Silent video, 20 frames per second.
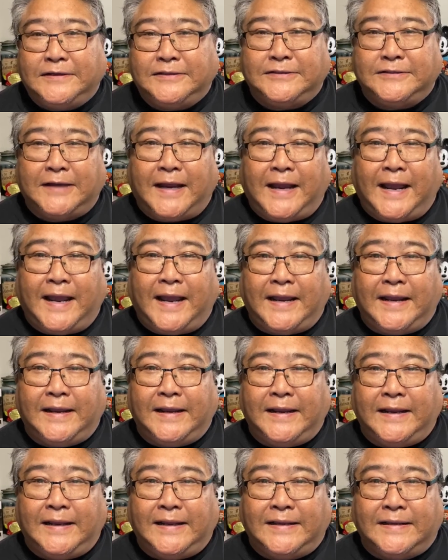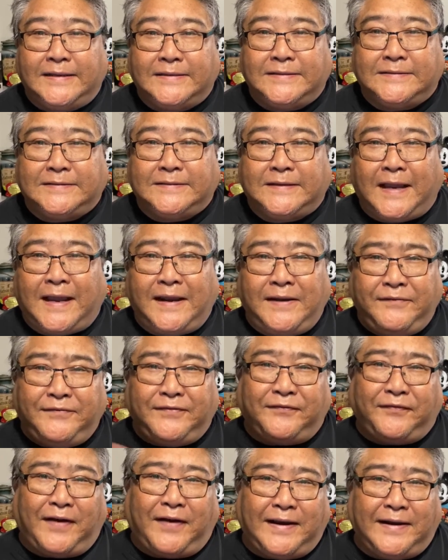Shang is kind of
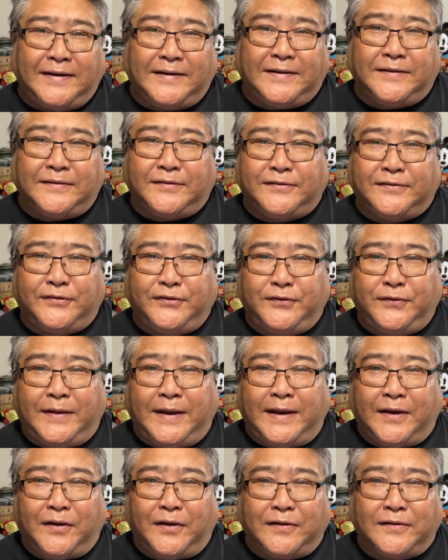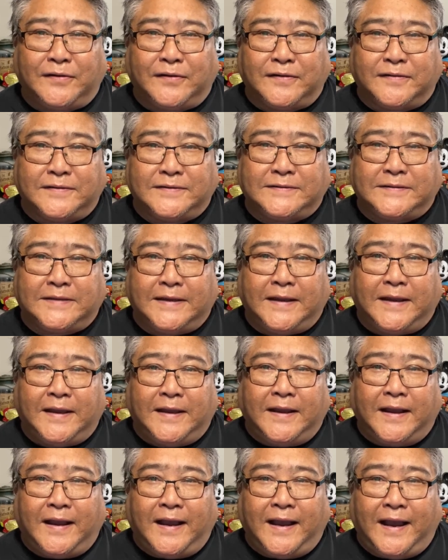divided into two characters.
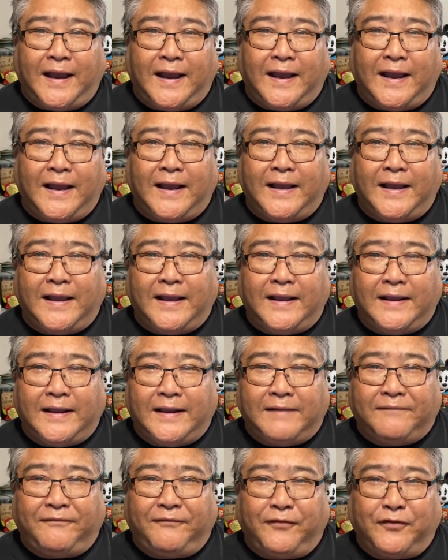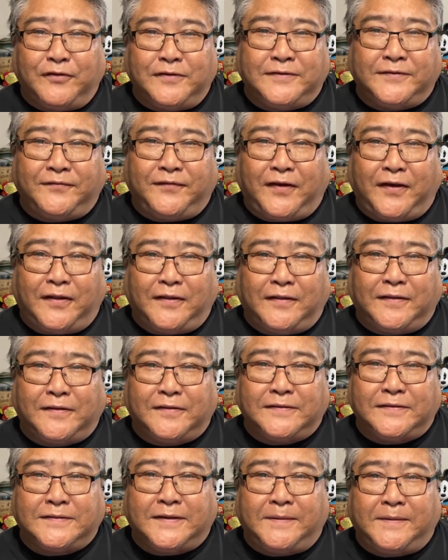Uh, first of all,
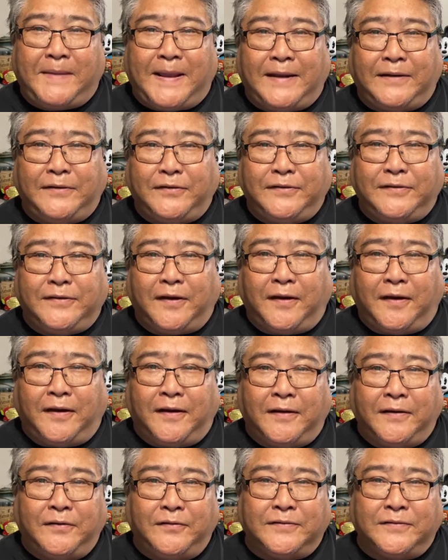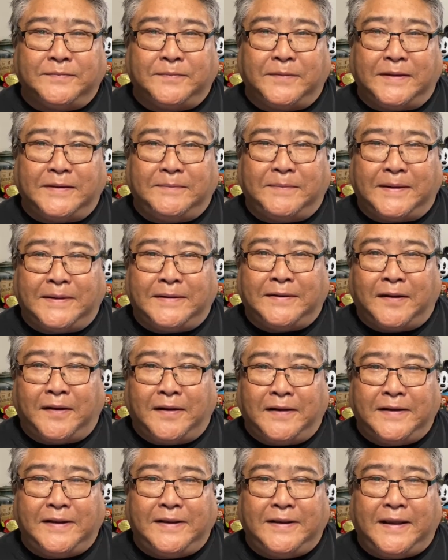there's Commander Tang, who's played by
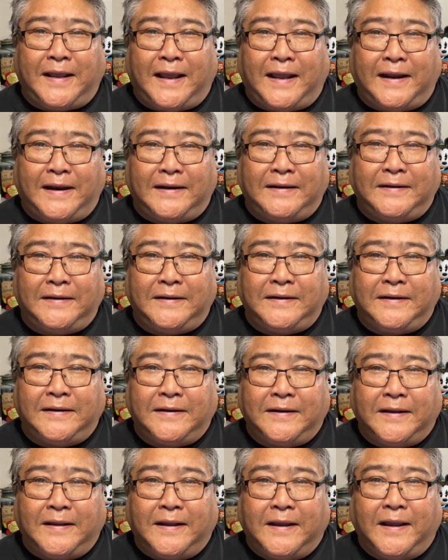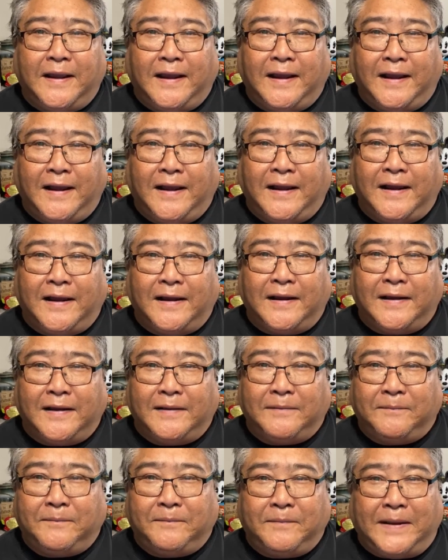Donnie Yen.
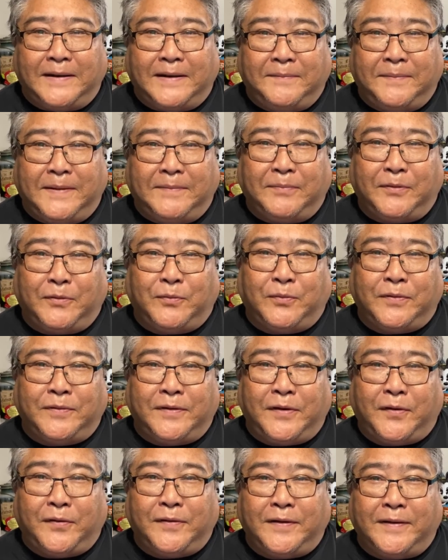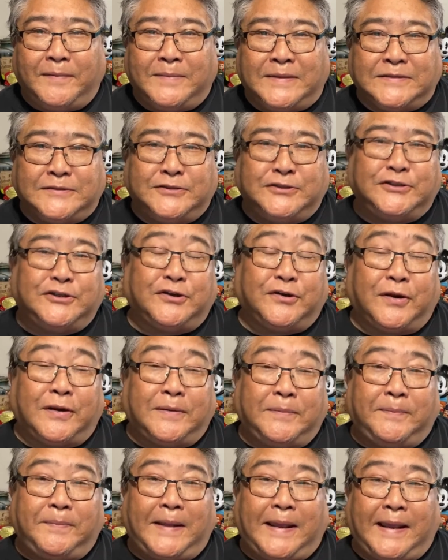Uh, many people would know him as
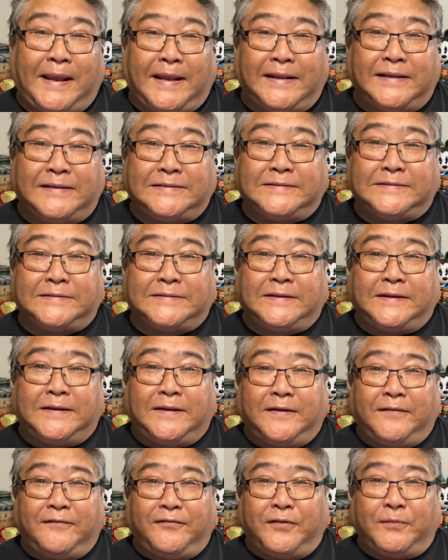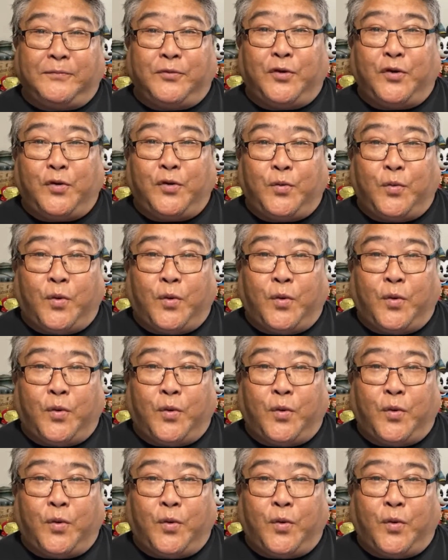Chirag Baze from Rogue